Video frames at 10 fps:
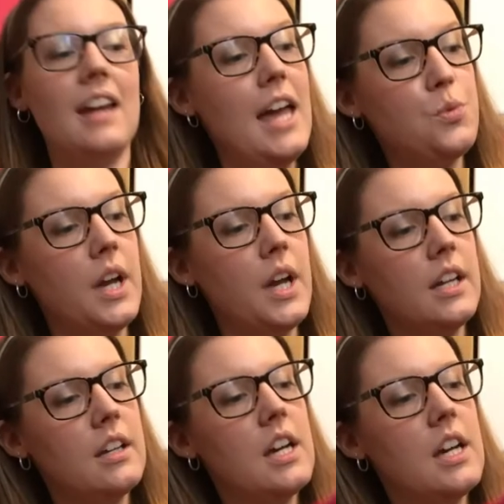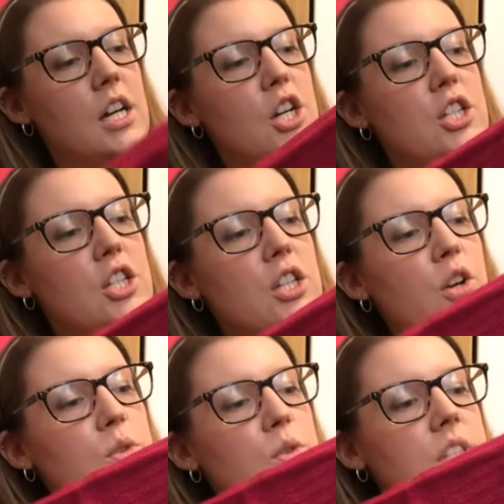and Hedwig. So
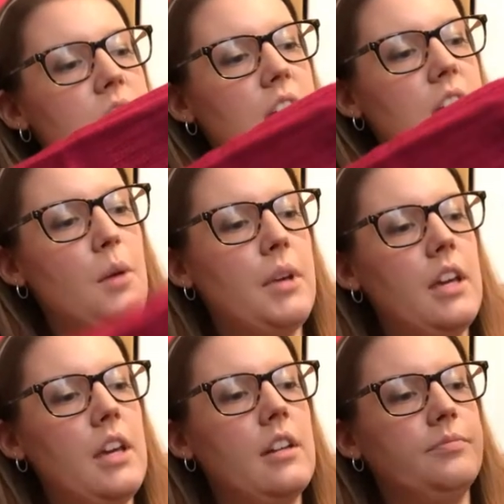who's this gonna be?